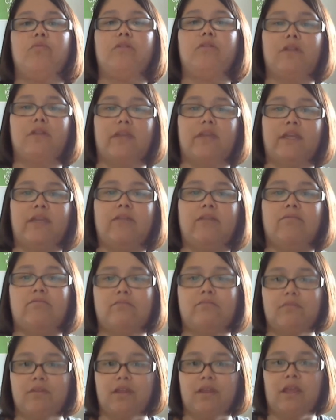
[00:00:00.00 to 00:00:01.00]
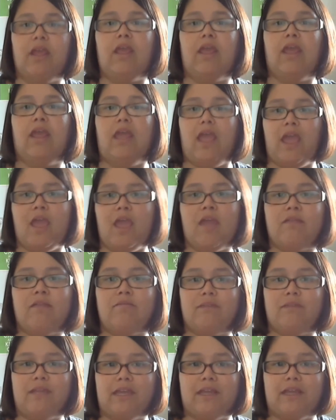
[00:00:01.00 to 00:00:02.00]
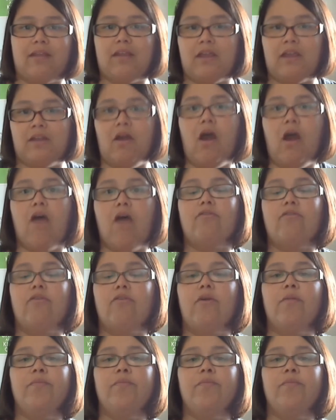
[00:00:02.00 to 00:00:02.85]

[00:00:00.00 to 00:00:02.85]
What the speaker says: clean and get it off.